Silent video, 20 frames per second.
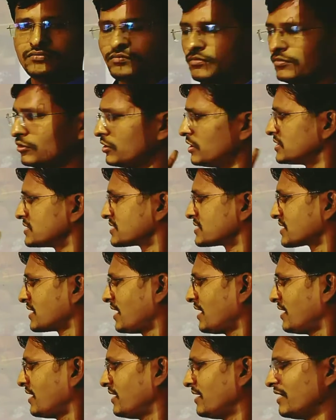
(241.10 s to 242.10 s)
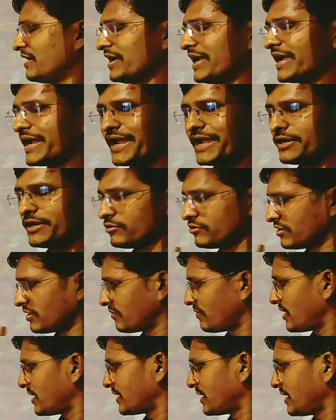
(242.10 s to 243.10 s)
Mollusca,
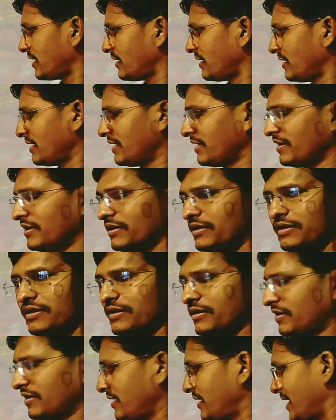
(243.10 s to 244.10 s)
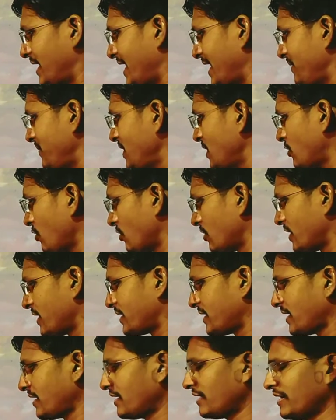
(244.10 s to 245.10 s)
Echinodermata,
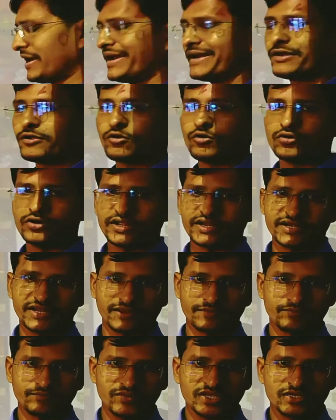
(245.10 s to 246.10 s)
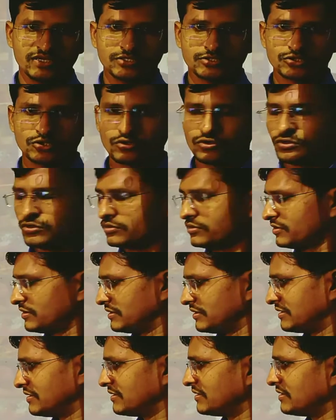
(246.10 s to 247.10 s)
Hemichordata and Chordata. So
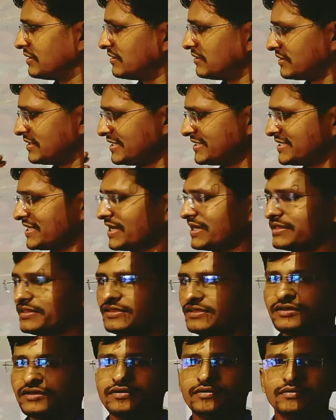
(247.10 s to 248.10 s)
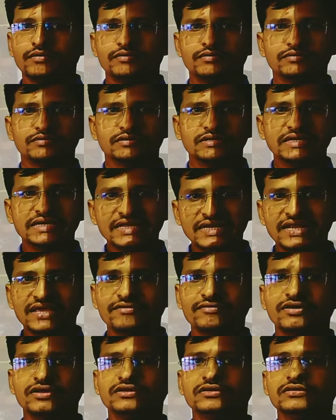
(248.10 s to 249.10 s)
these are the
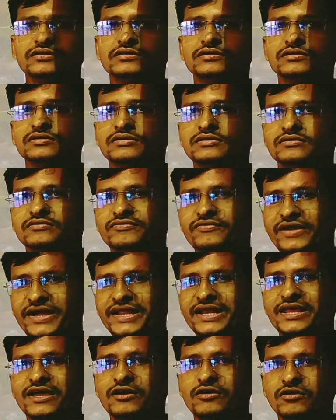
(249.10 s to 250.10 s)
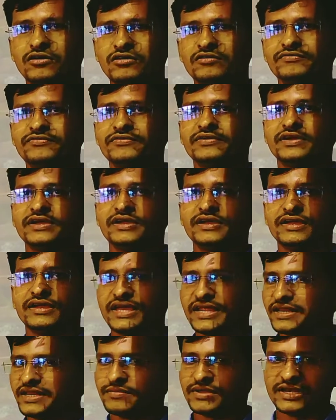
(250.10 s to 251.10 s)
11 phyla of
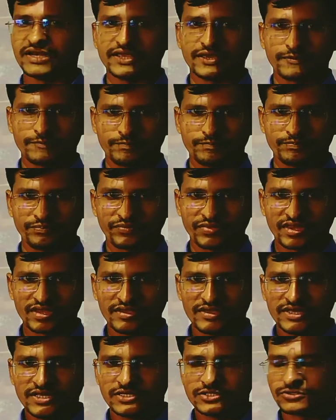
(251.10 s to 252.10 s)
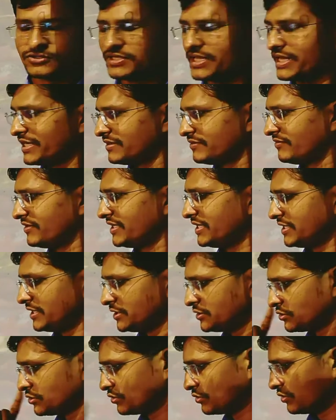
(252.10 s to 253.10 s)
animalia. So that we
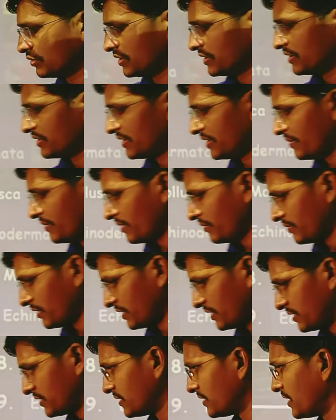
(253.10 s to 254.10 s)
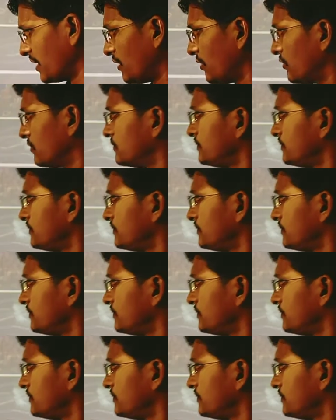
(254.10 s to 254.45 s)
need to remember. Now